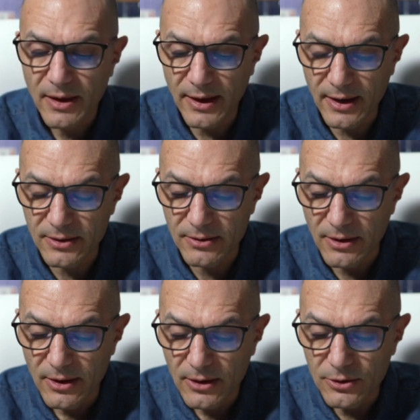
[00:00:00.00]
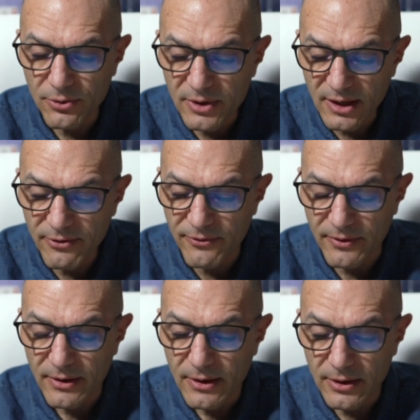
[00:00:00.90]
and you
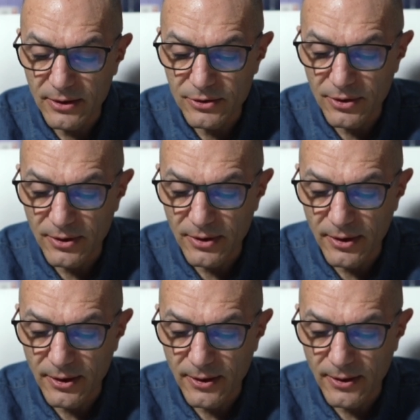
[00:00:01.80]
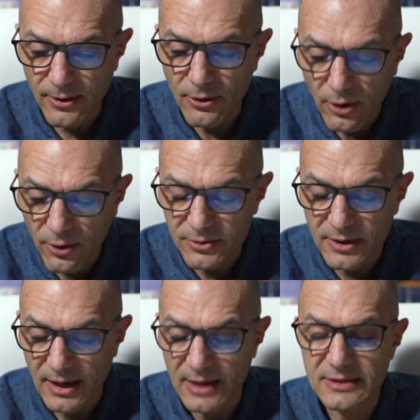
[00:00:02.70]
give the
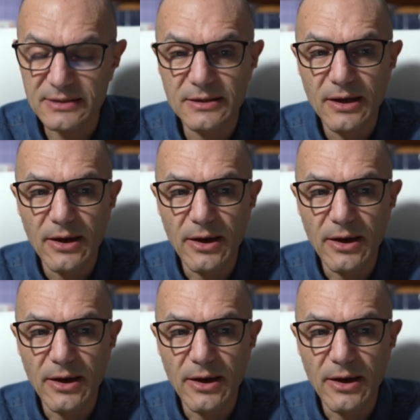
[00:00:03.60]
load as